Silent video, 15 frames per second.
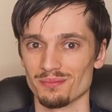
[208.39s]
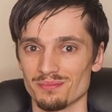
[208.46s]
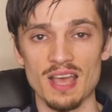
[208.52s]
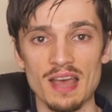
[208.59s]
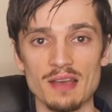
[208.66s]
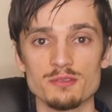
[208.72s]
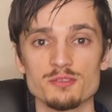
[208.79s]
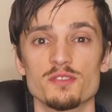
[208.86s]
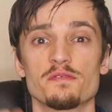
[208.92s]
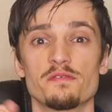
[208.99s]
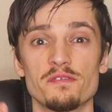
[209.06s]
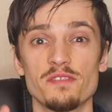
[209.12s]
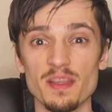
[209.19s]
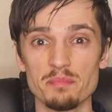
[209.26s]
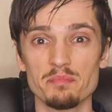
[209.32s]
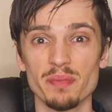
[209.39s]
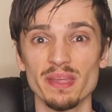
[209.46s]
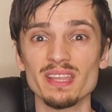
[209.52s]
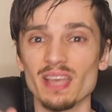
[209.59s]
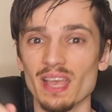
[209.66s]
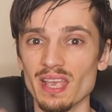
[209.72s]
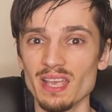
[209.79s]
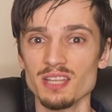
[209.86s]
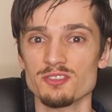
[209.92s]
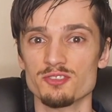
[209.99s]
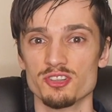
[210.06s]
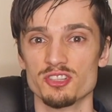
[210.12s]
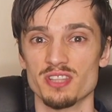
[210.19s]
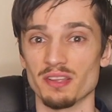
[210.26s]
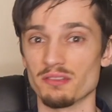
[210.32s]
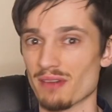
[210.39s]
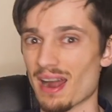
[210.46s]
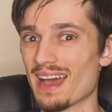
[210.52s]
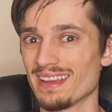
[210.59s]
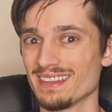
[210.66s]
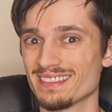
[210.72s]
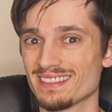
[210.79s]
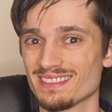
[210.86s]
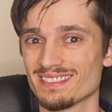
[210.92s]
Sounds flipping interesting, right?